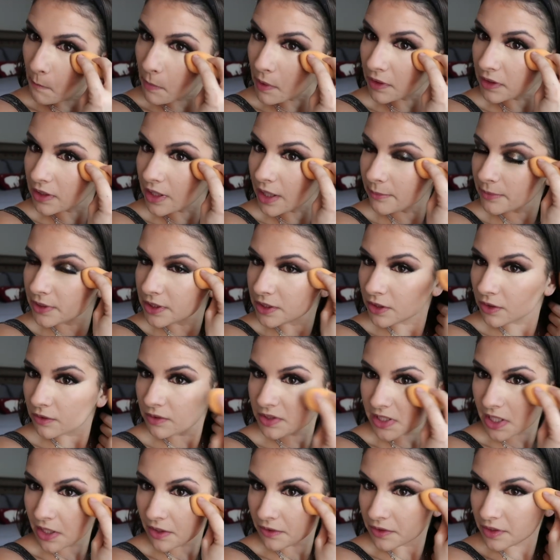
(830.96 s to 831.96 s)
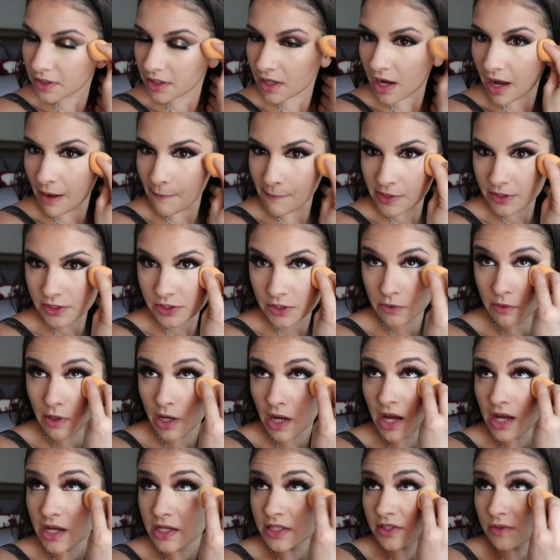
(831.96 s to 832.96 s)
But let me know down in the comments, you
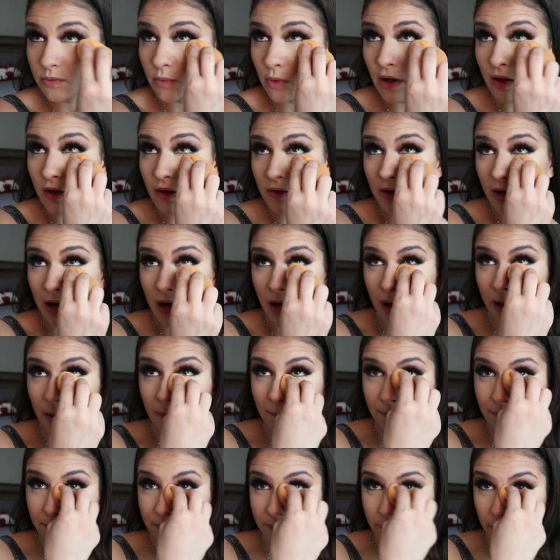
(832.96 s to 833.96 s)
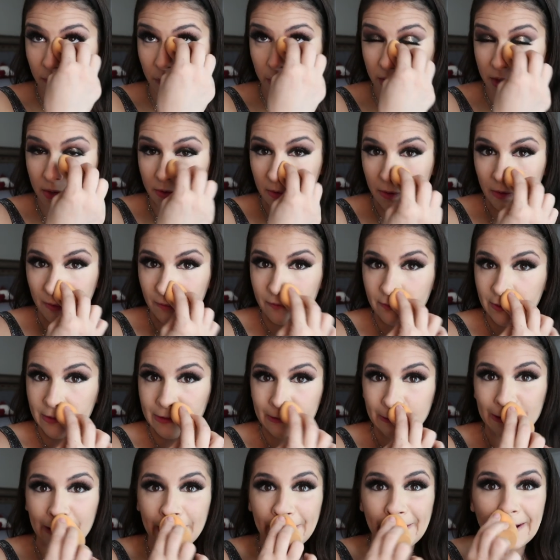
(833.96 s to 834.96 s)
guys, what um what are you doing for
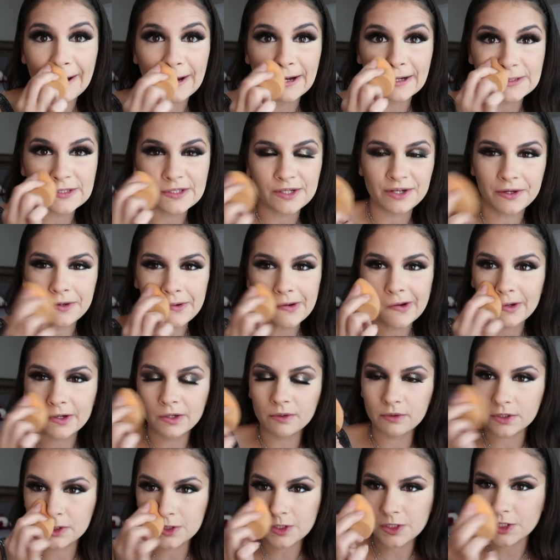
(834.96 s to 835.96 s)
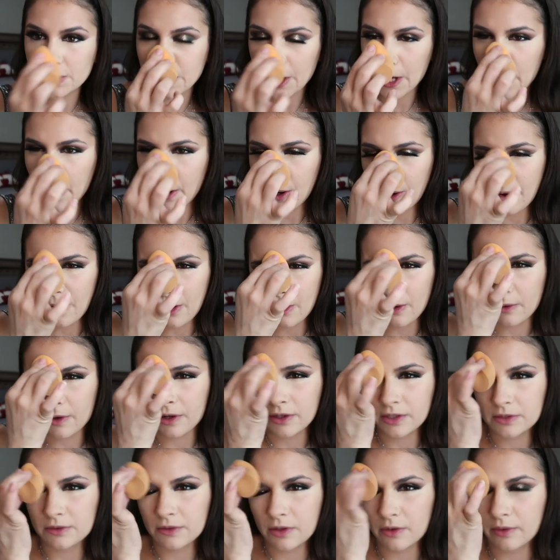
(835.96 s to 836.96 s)
New Year's? Are you going to a show?
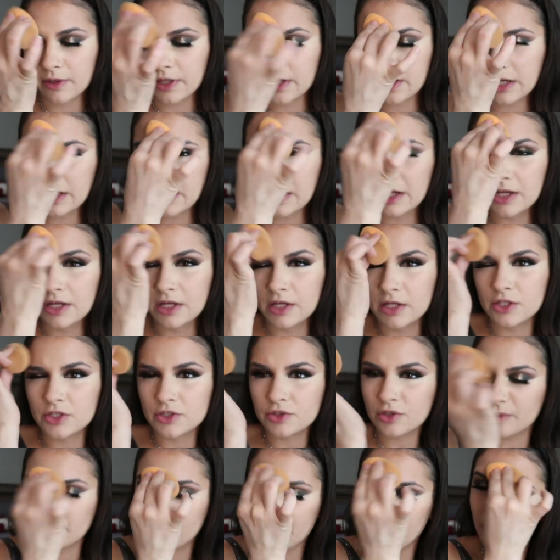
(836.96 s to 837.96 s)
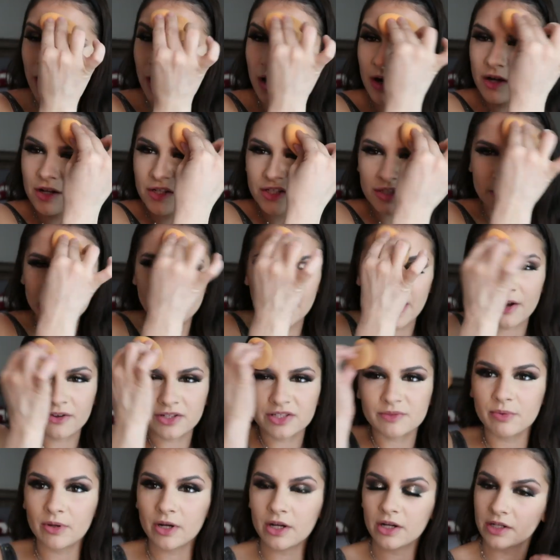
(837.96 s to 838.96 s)
Are you going to a bar, to a
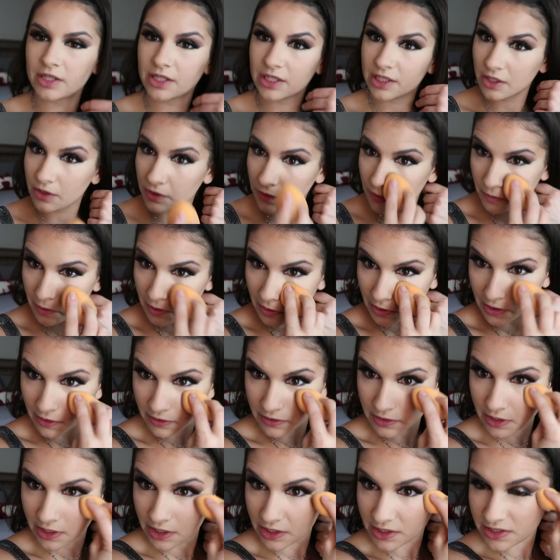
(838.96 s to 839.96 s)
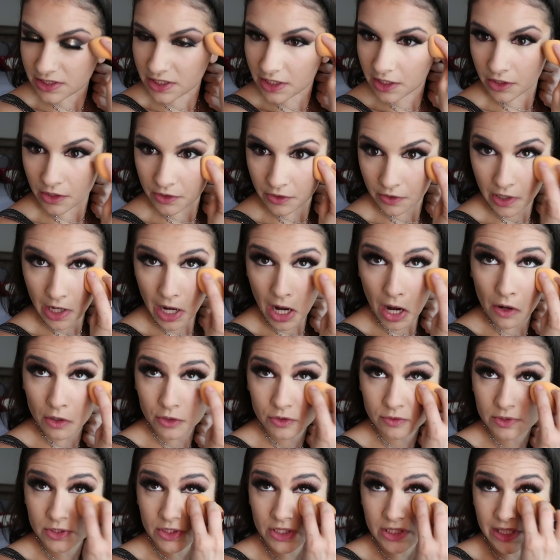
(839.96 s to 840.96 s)
house party? Are you doing nothing and sitting on your
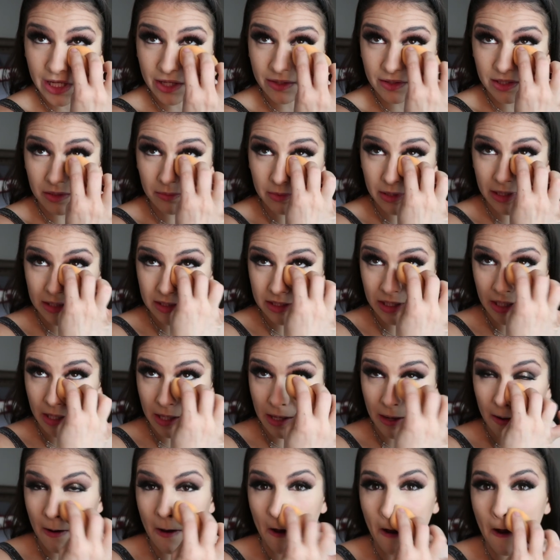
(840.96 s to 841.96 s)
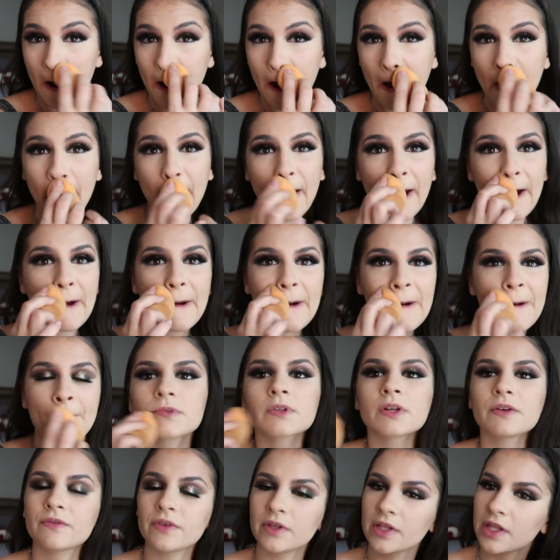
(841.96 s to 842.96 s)
couch, which sounds amazing?
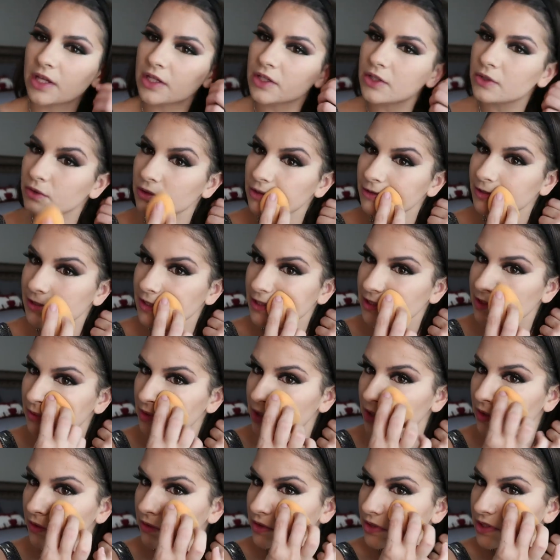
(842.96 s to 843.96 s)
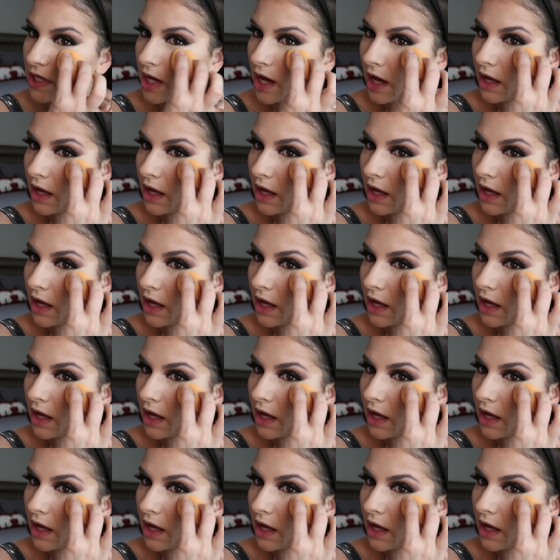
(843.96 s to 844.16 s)
I feel like New Year's is one of those